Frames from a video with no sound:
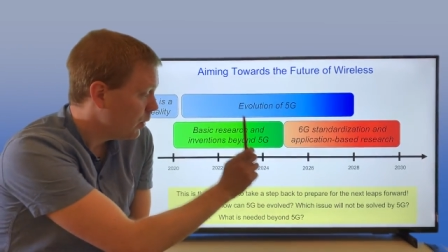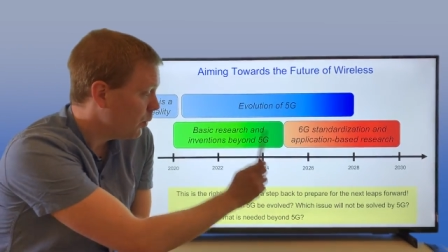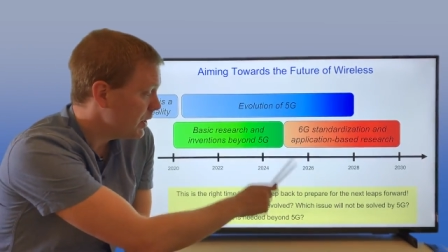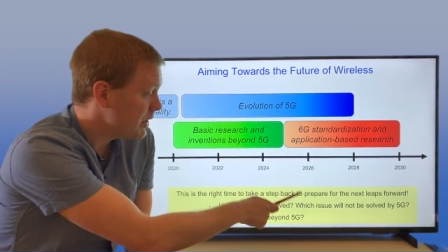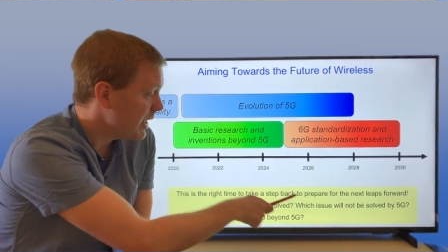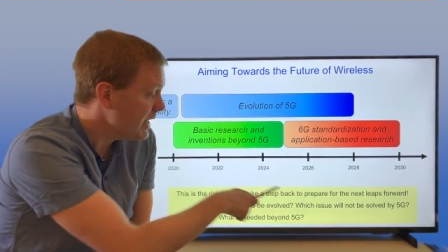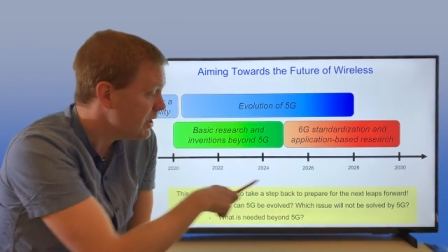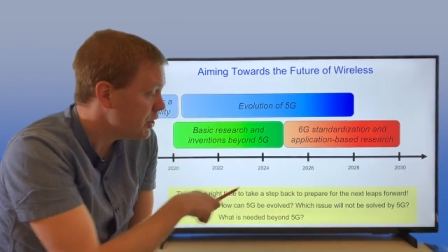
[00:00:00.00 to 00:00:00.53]

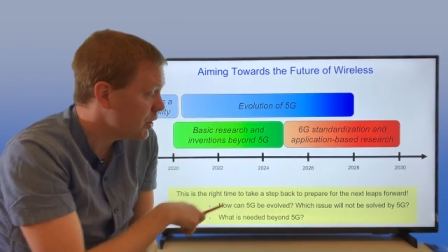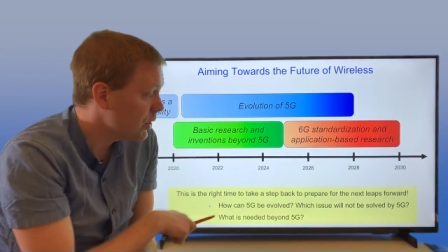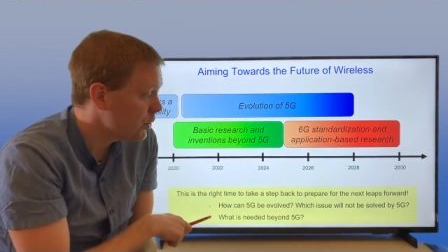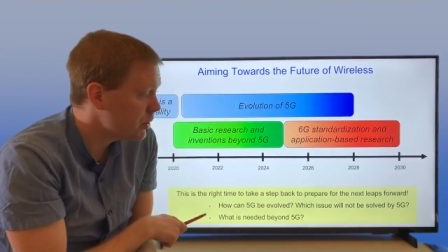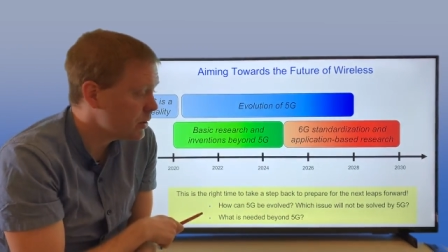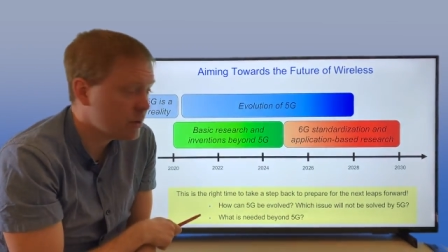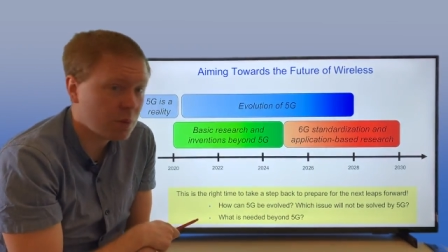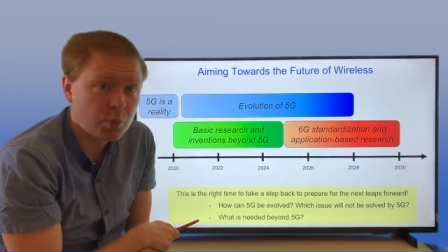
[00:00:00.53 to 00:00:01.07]
Which
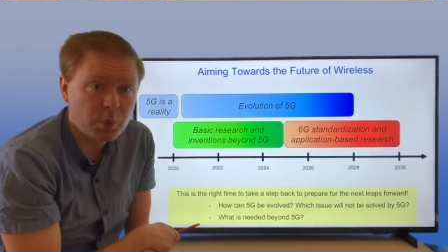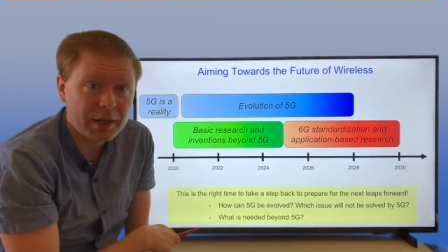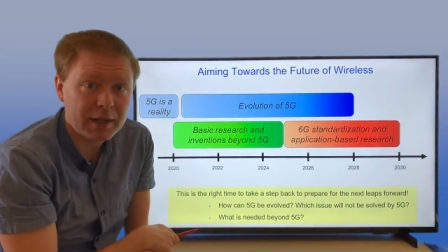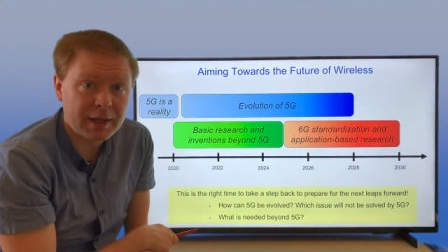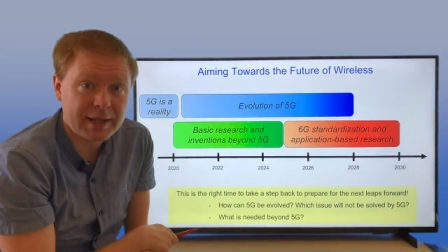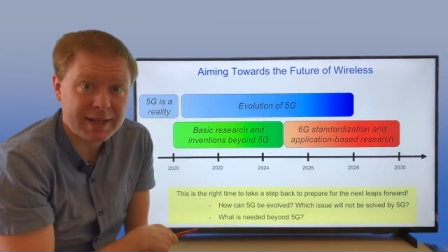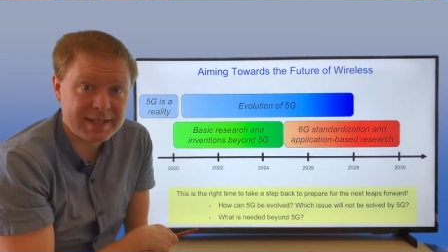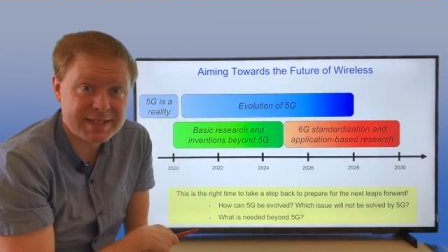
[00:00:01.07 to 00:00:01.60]
issues
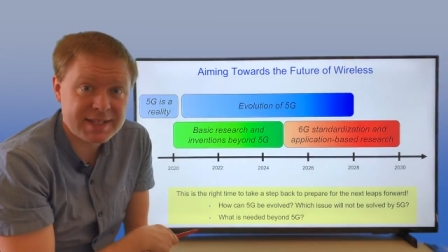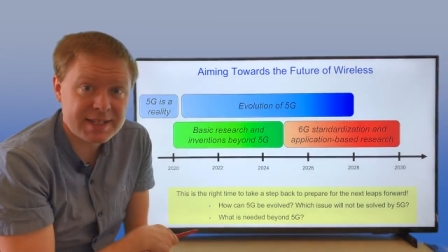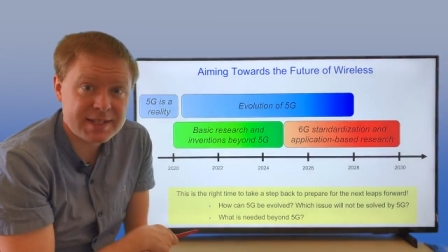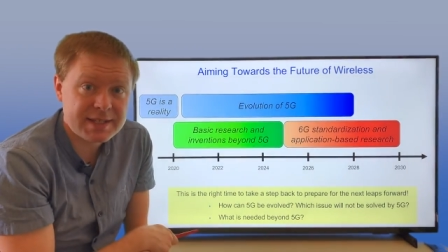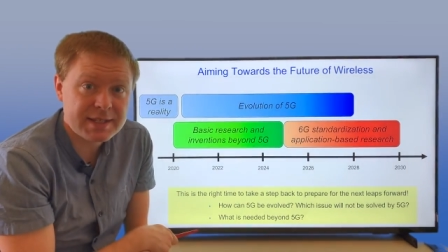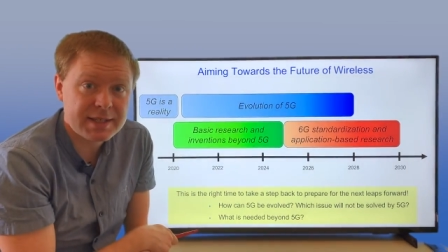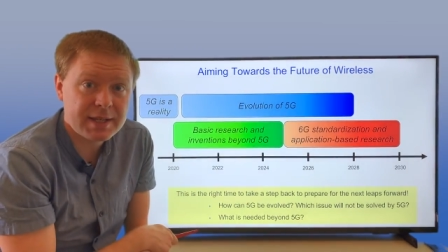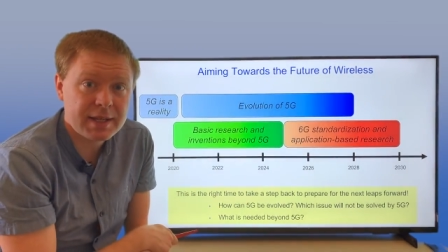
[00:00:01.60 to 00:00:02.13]
will
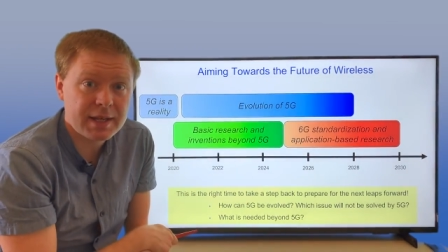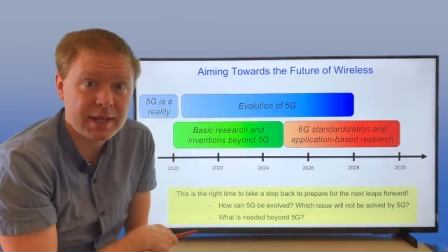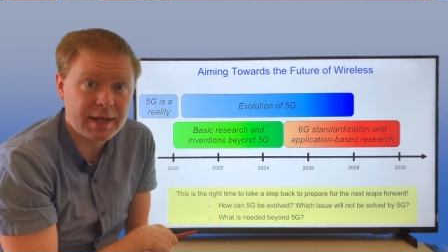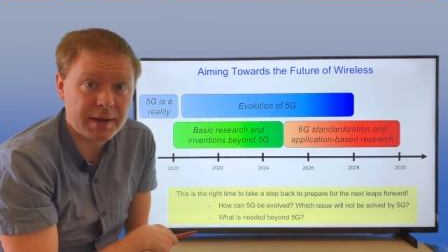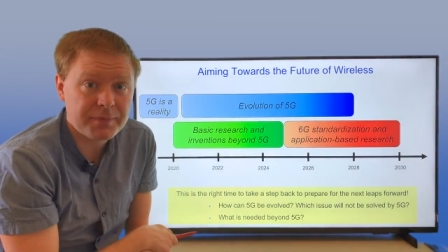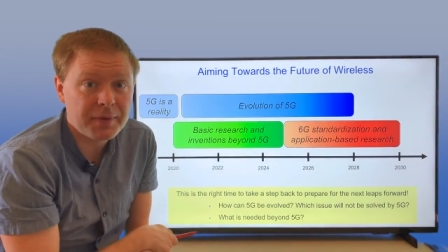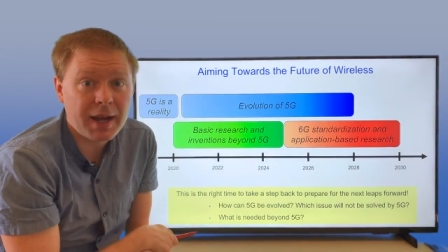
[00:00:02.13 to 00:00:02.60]
exist that